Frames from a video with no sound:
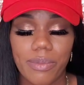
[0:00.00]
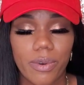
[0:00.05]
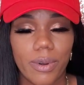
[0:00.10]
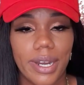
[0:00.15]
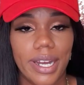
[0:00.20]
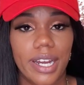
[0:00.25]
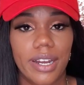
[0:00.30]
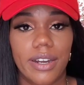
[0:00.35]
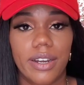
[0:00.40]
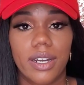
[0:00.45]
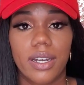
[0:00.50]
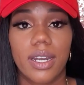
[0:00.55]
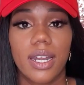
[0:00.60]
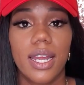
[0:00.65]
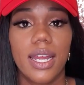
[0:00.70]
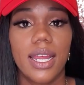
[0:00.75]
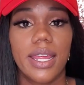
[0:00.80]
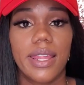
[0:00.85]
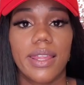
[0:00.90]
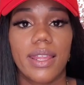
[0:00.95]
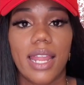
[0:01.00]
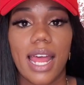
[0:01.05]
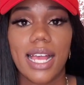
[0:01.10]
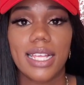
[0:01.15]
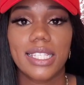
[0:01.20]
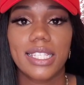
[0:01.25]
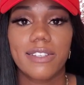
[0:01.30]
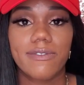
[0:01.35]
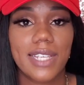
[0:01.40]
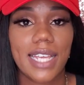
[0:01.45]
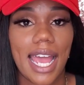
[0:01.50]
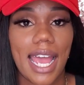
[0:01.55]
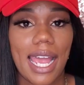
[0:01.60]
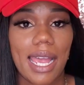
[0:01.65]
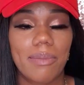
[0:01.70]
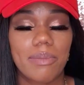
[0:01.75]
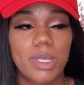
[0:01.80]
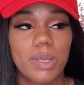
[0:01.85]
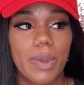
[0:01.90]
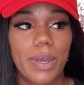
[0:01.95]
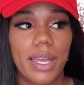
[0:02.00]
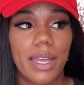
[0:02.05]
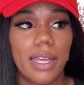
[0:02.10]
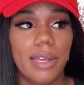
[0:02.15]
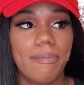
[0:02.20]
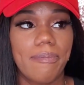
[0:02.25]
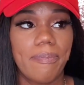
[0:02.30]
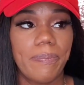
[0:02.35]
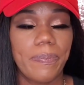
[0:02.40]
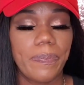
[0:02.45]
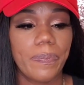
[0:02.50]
prayer lots of times, but